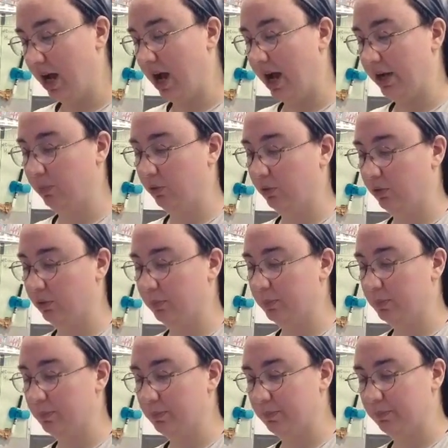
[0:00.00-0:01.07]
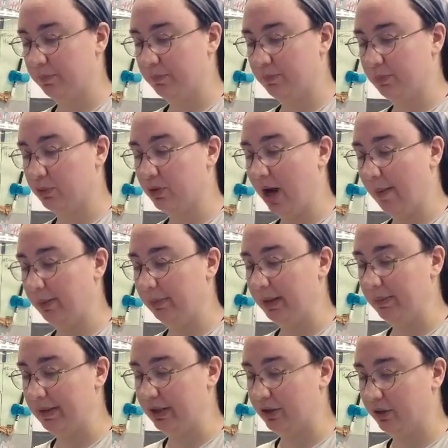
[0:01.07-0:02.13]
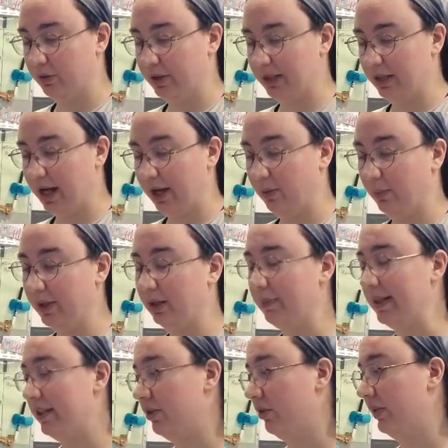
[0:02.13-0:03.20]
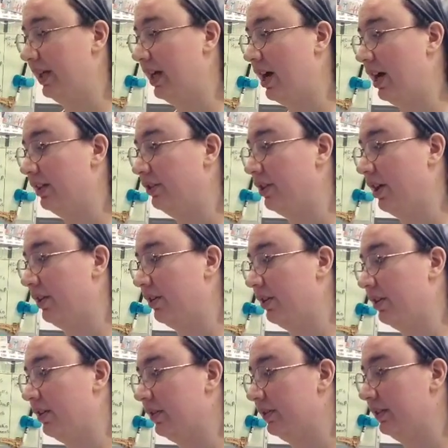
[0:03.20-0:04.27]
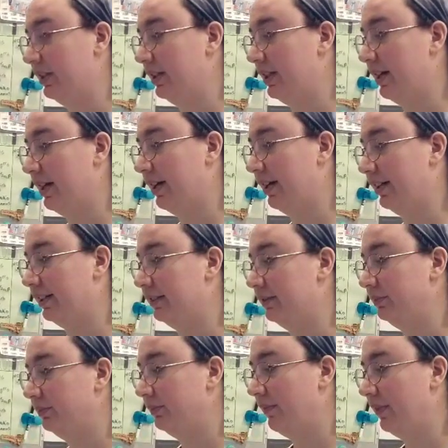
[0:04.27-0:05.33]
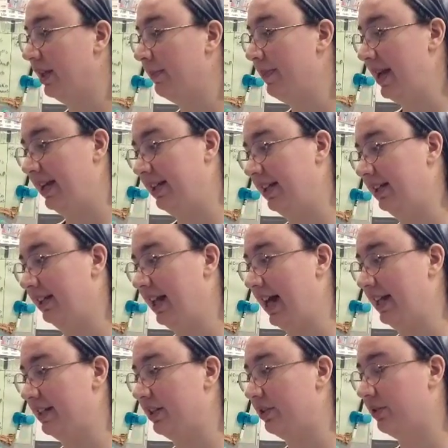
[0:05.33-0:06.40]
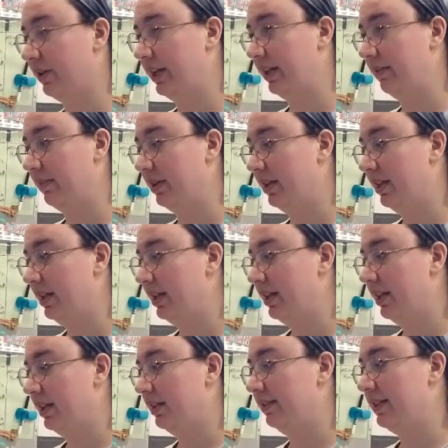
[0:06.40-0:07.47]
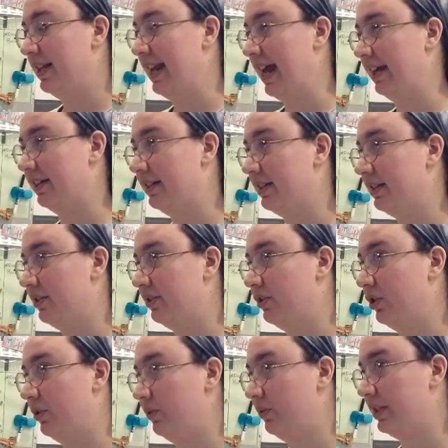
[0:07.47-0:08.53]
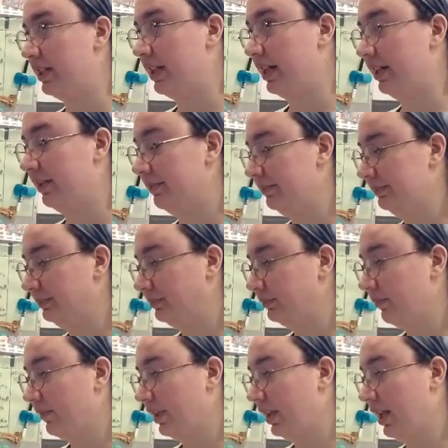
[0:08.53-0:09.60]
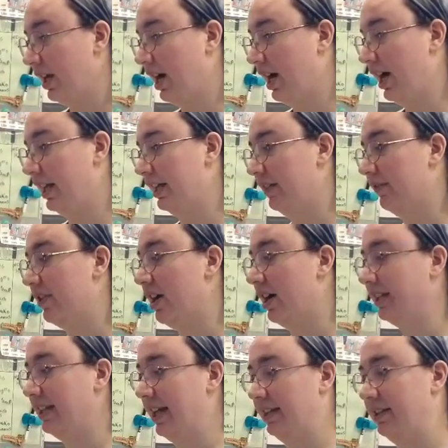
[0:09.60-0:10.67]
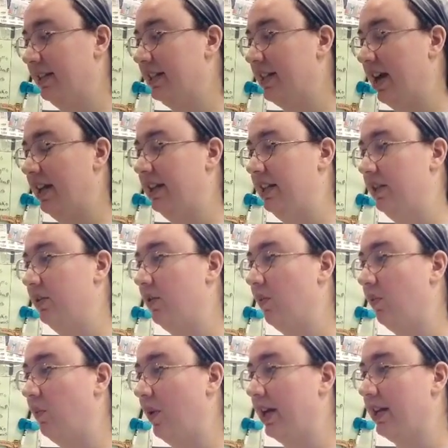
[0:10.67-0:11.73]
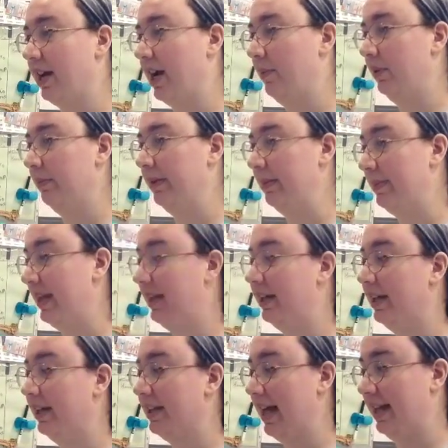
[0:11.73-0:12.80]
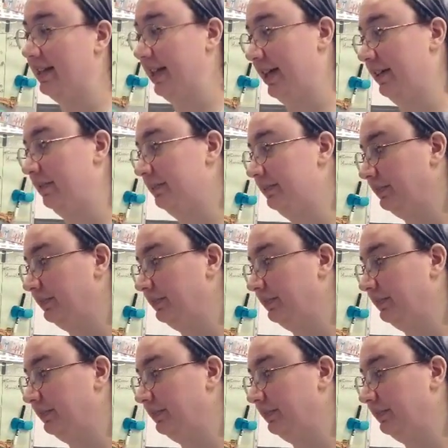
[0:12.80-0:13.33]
I will will be doing another baking class stream next Tuesday. I have not yet decided what I will be baking that day.